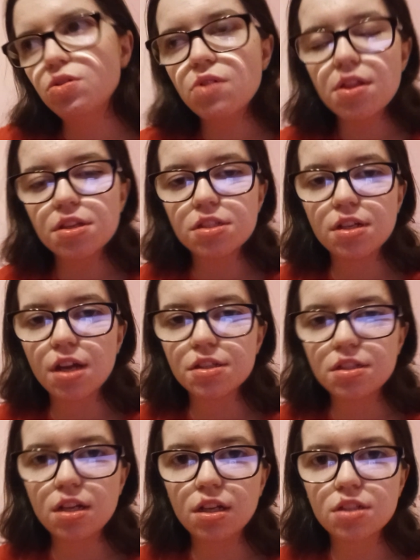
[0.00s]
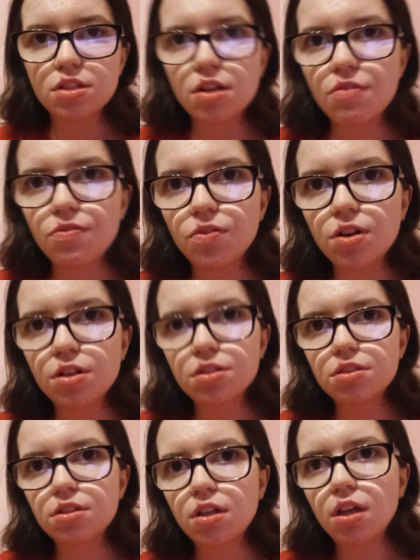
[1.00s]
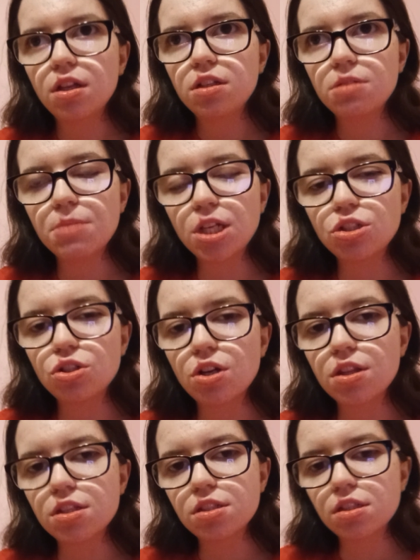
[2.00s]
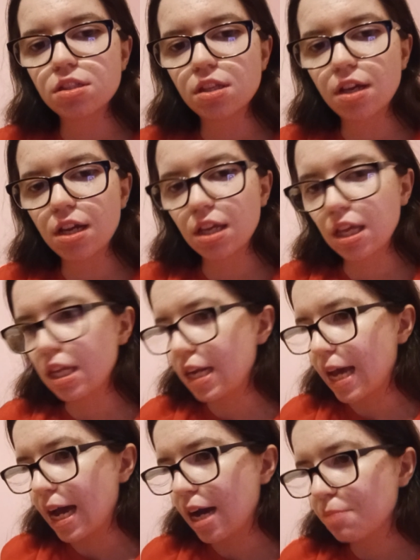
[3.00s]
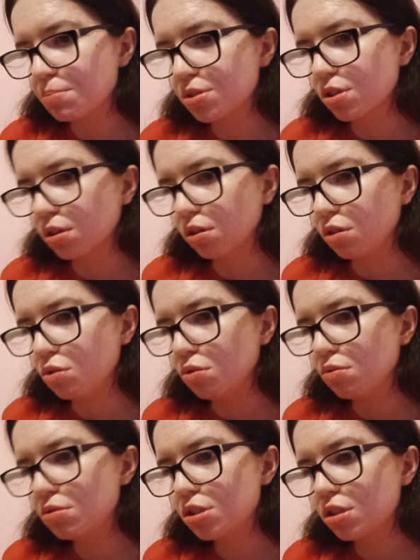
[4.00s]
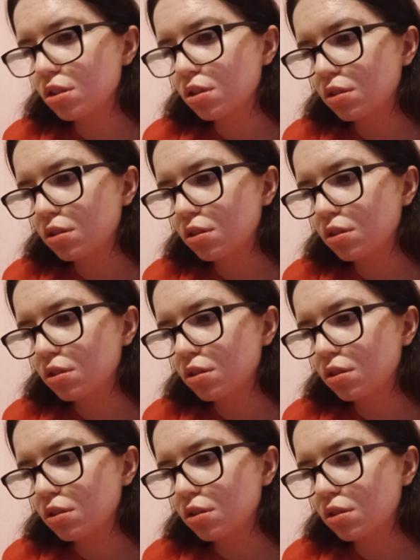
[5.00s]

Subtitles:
all this testing and stuff first to make sure this is like an absolute,